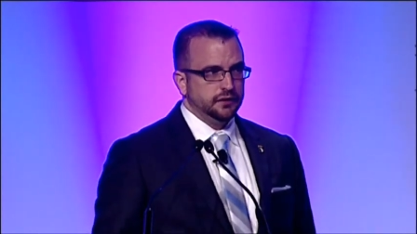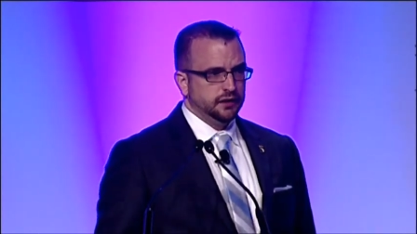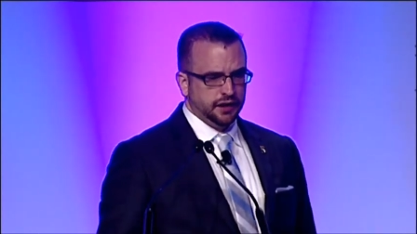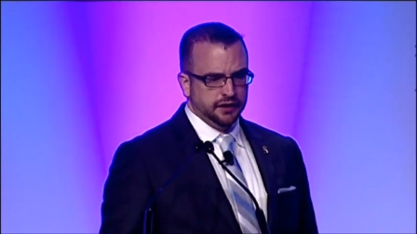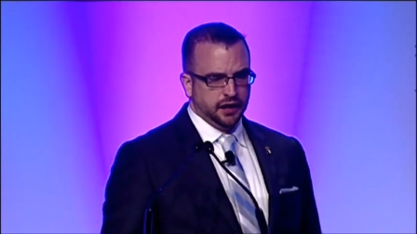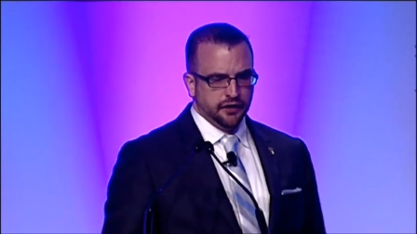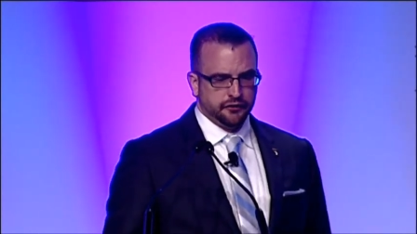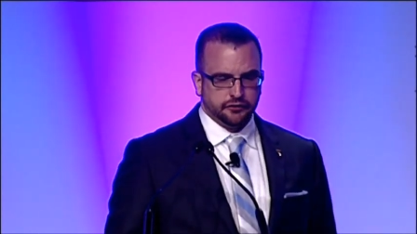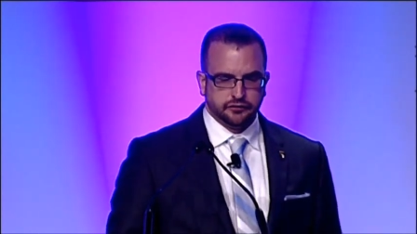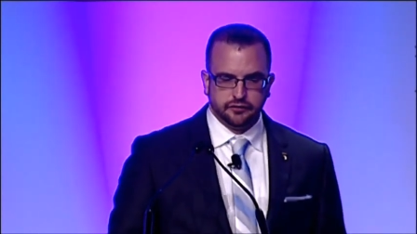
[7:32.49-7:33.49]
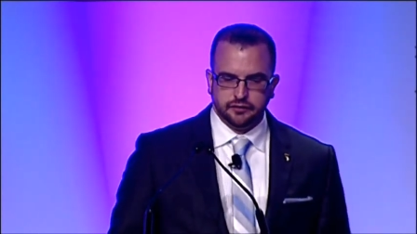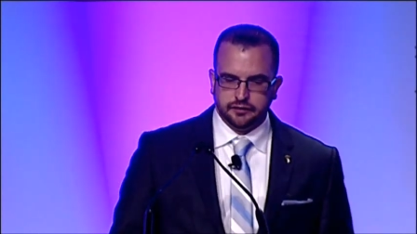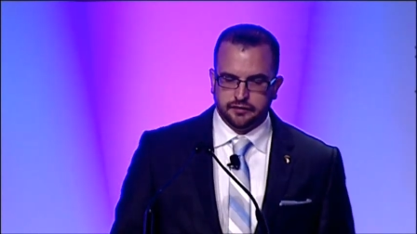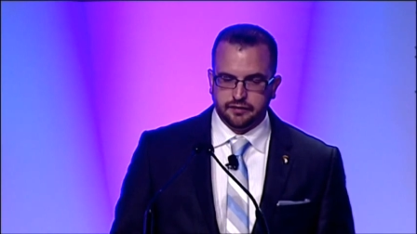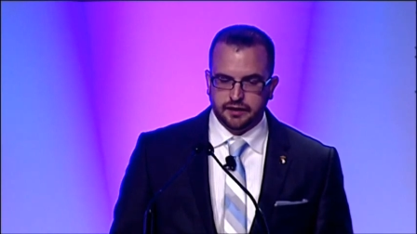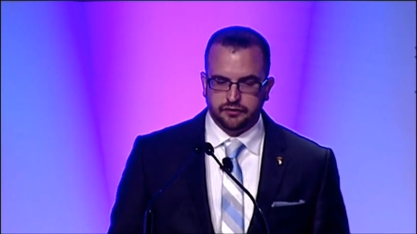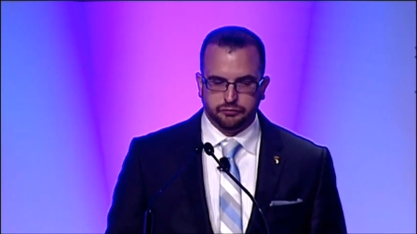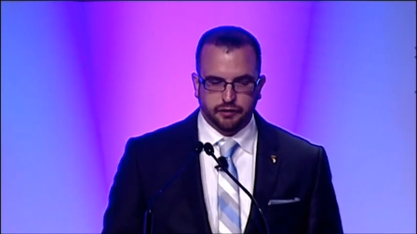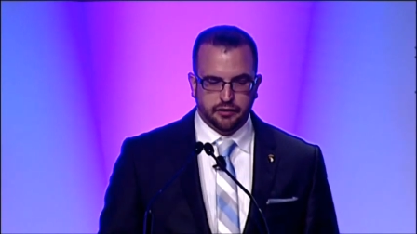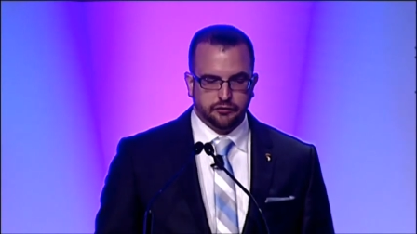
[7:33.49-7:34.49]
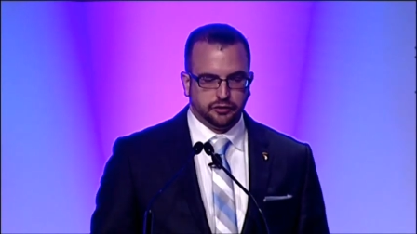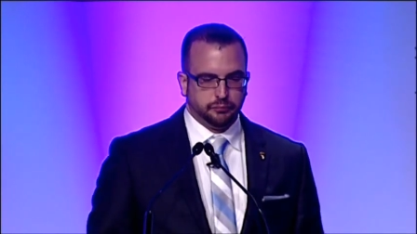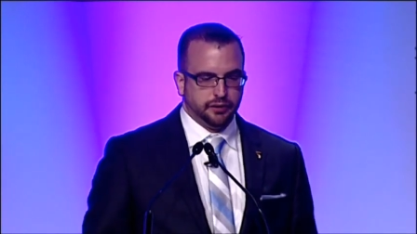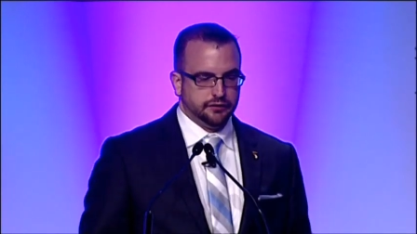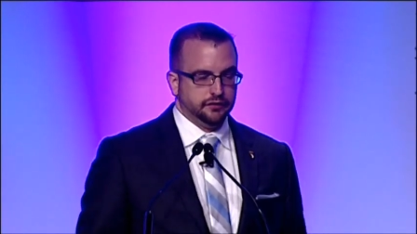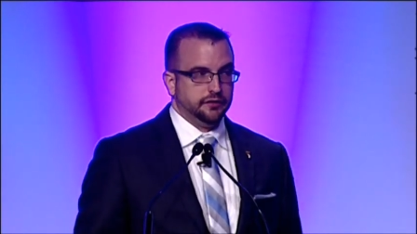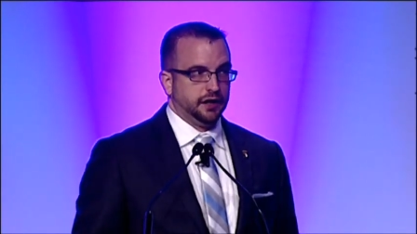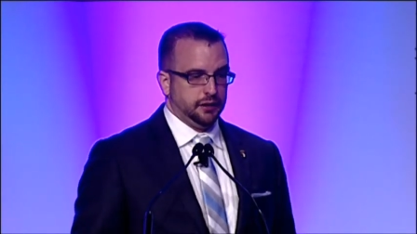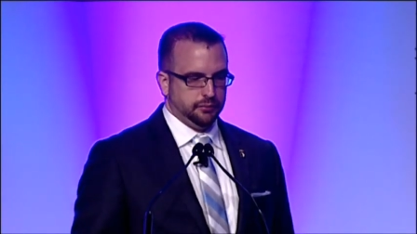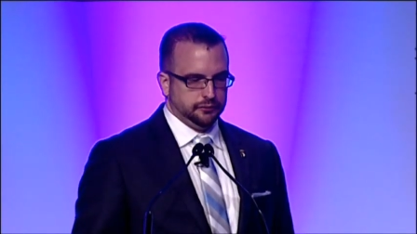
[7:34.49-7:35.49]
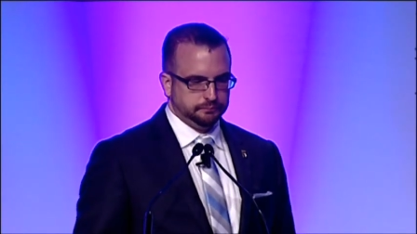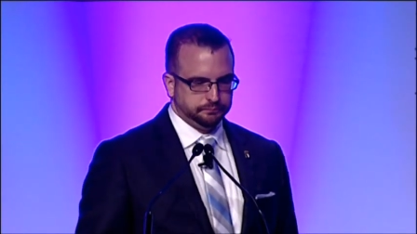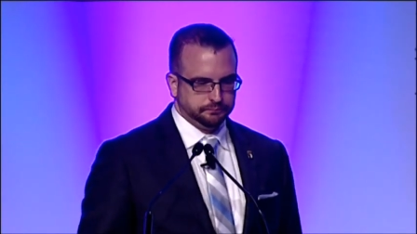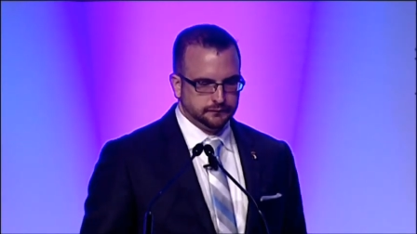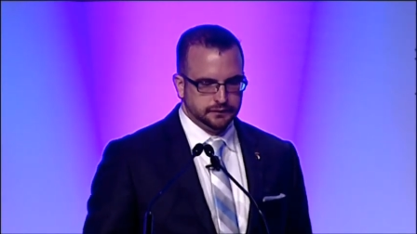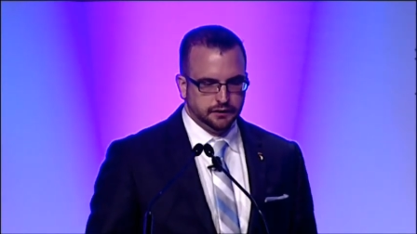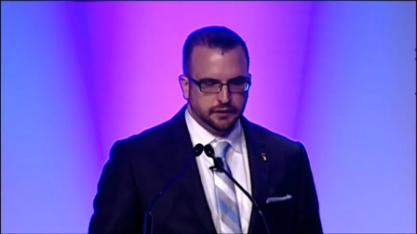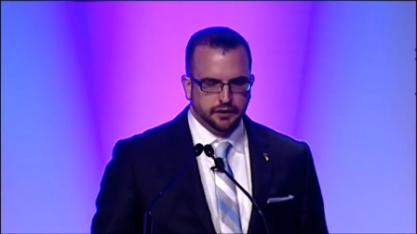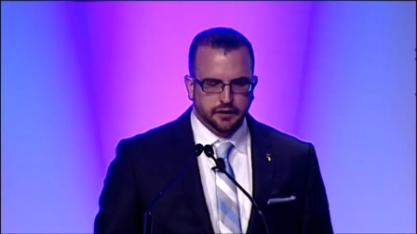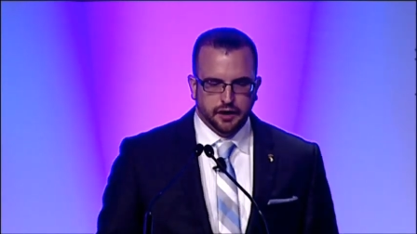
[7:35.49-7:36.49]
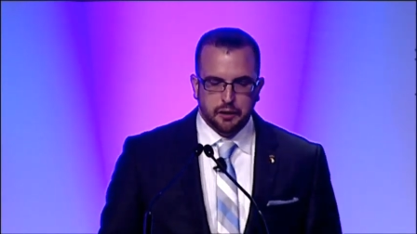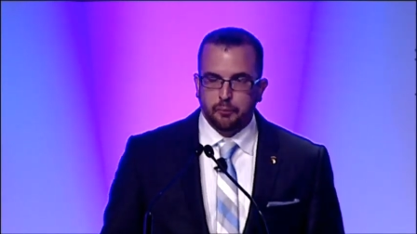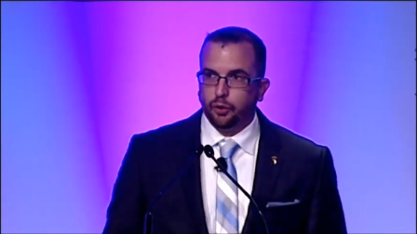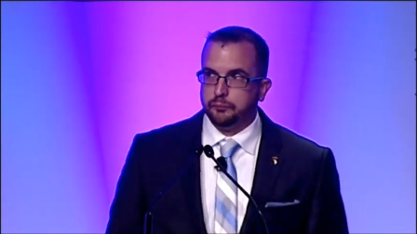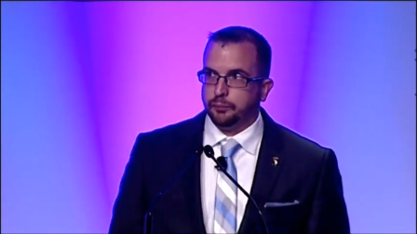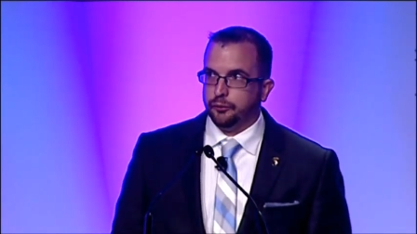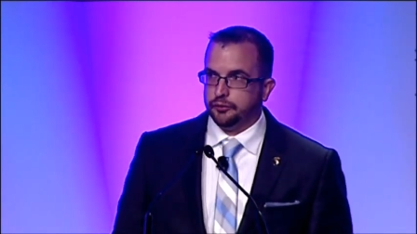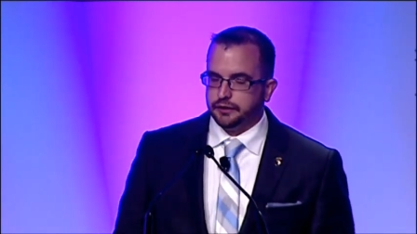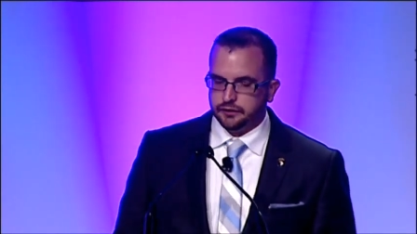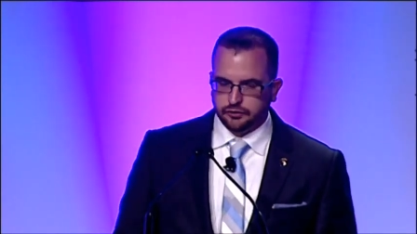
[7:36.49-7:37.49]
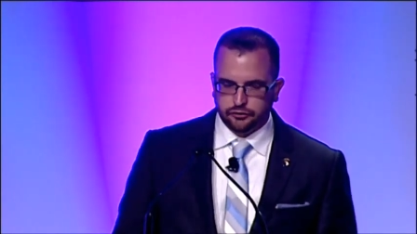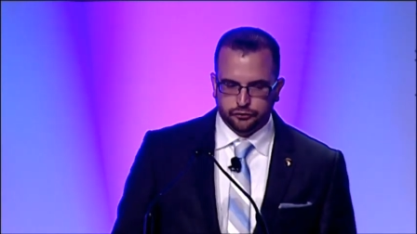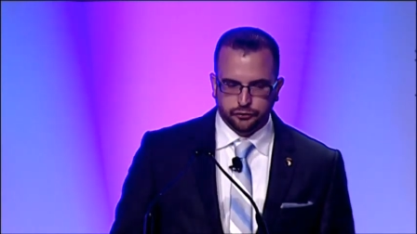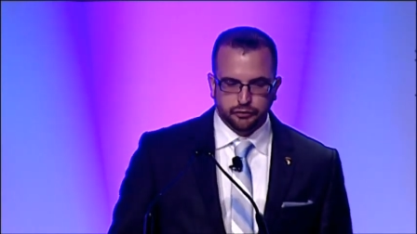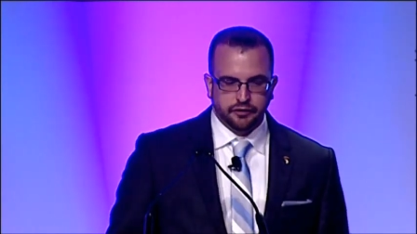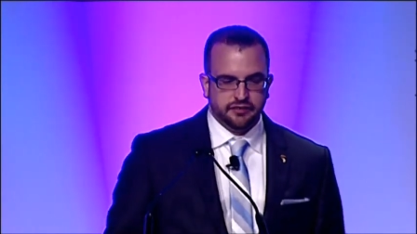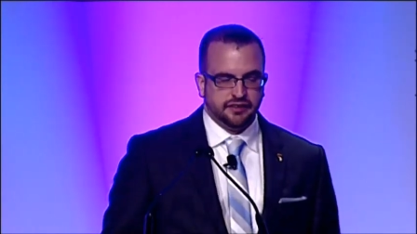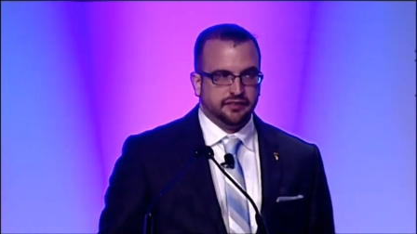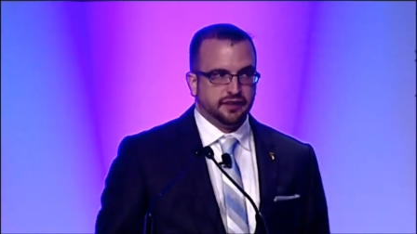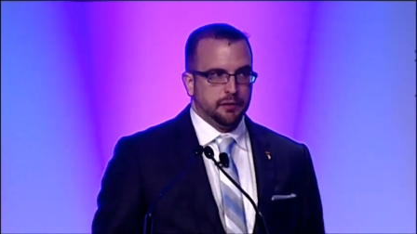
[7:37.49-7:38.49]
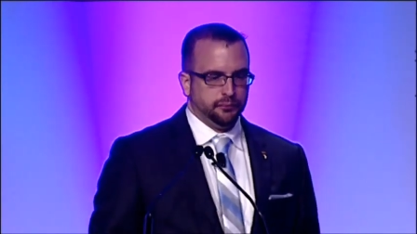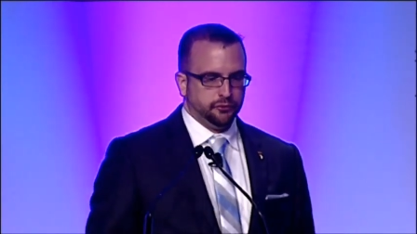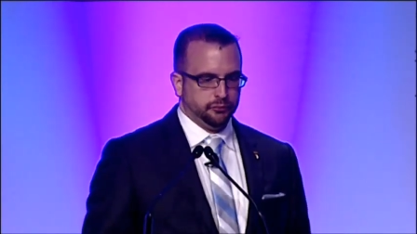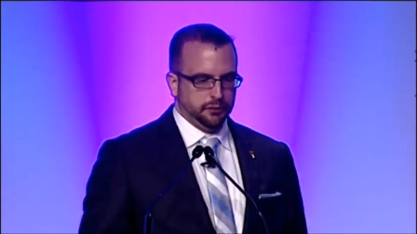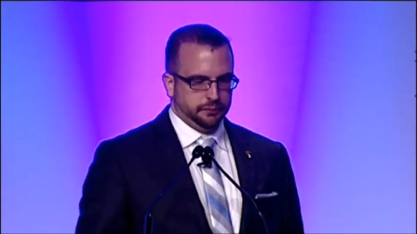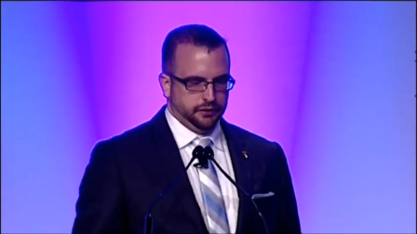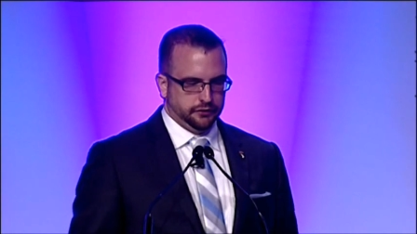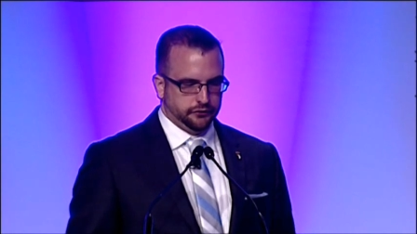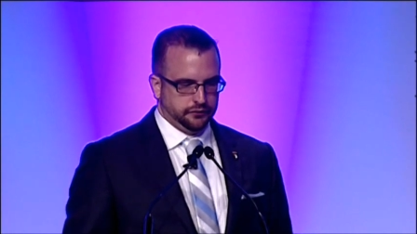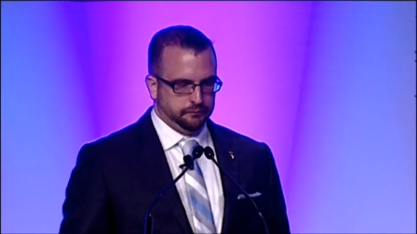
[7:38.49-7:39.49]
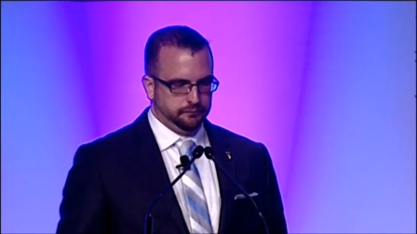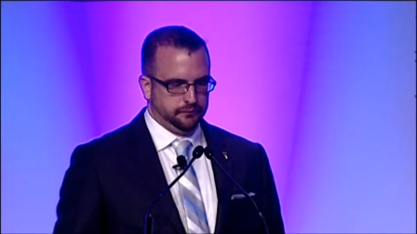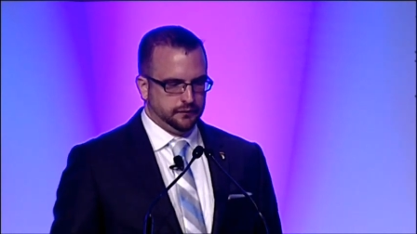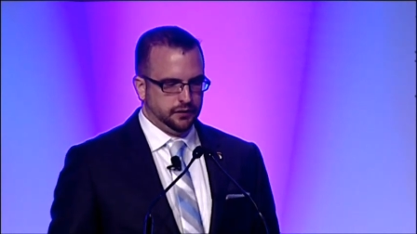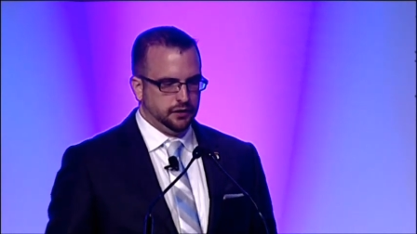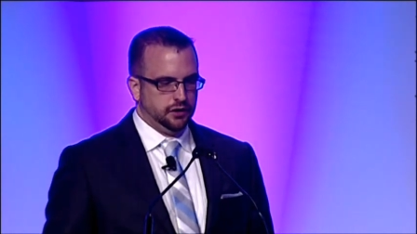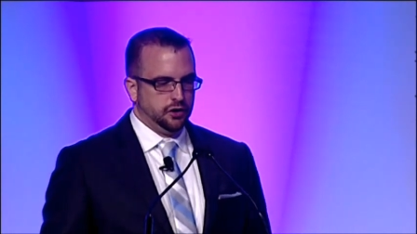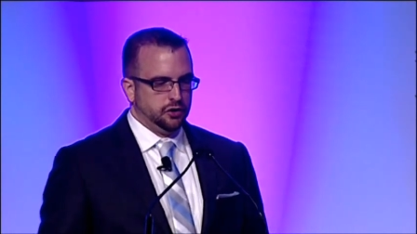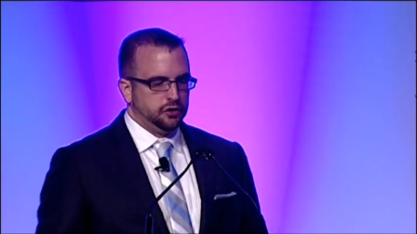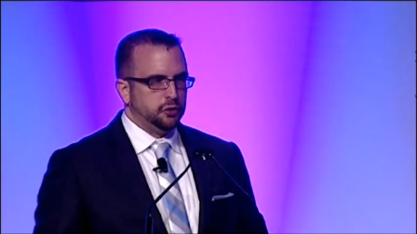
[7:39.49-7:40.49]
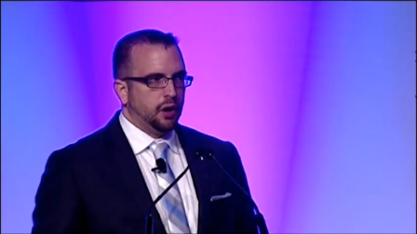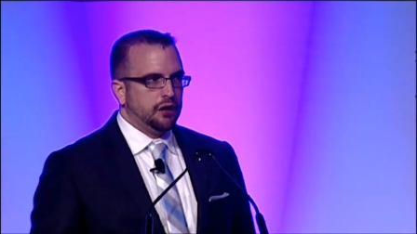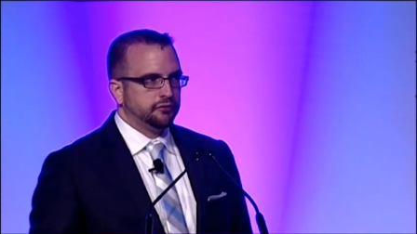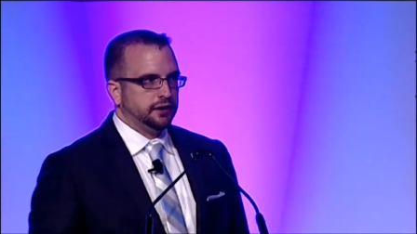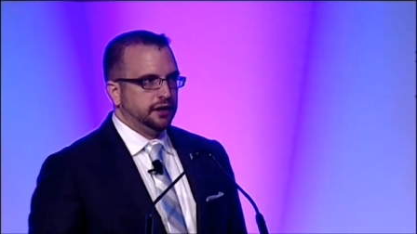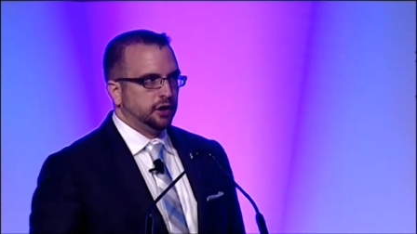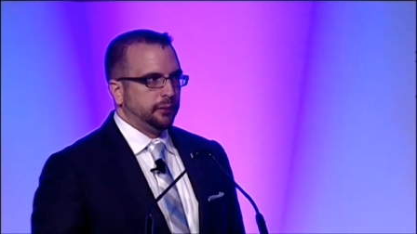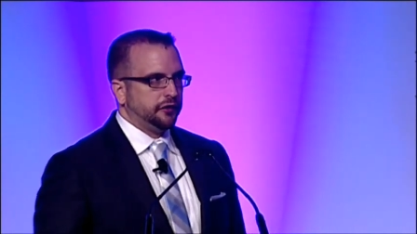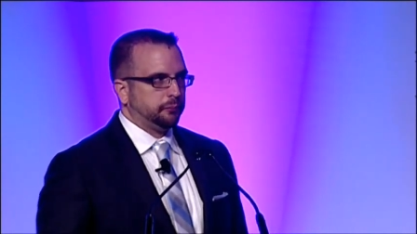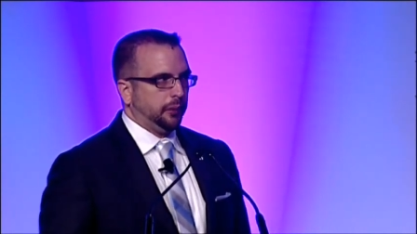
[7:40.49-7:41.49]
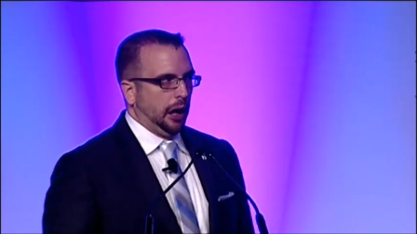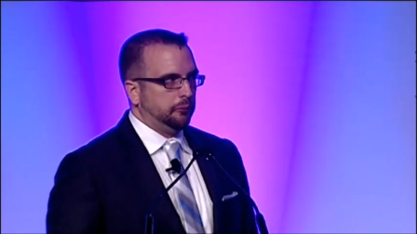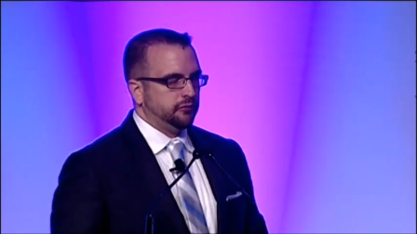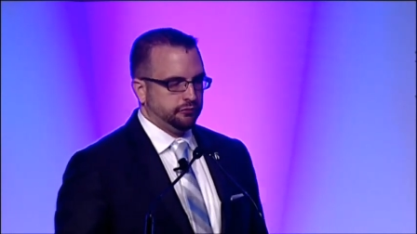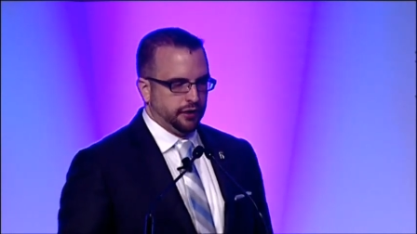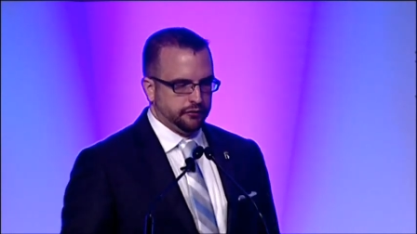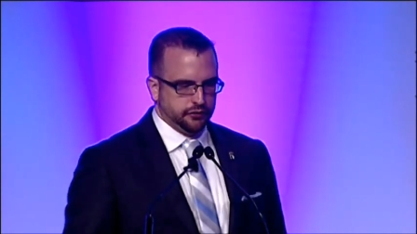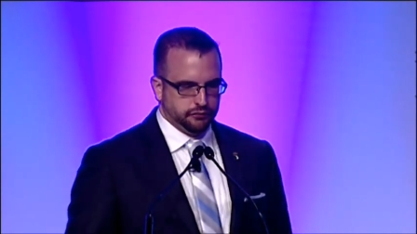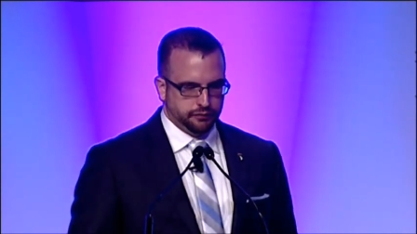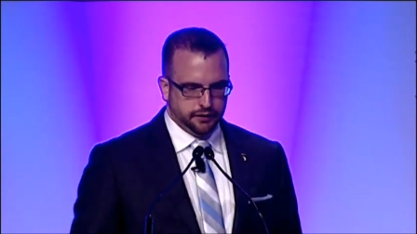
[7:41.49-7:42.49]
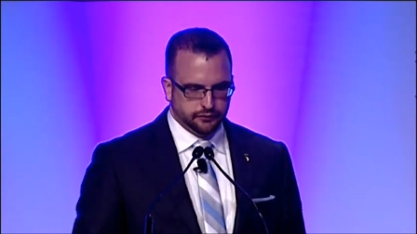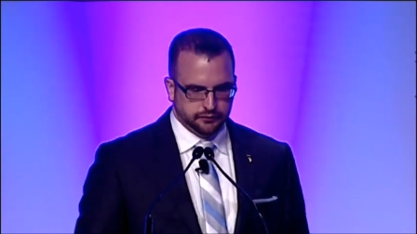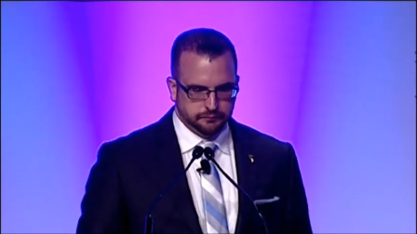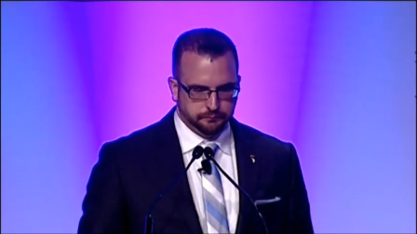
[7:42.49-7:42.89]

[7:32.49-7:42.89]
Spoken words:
and others the things veterans can bring to the table, and more importantly, to serve as an example to my peers. You often hear about the problems veterans face,